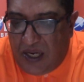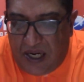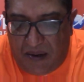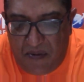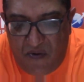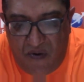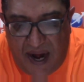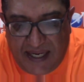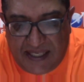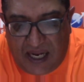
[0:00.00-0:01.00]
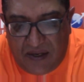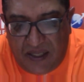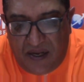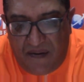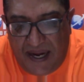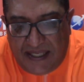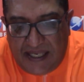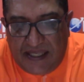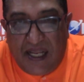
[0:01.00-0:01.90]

come right down in the ratings.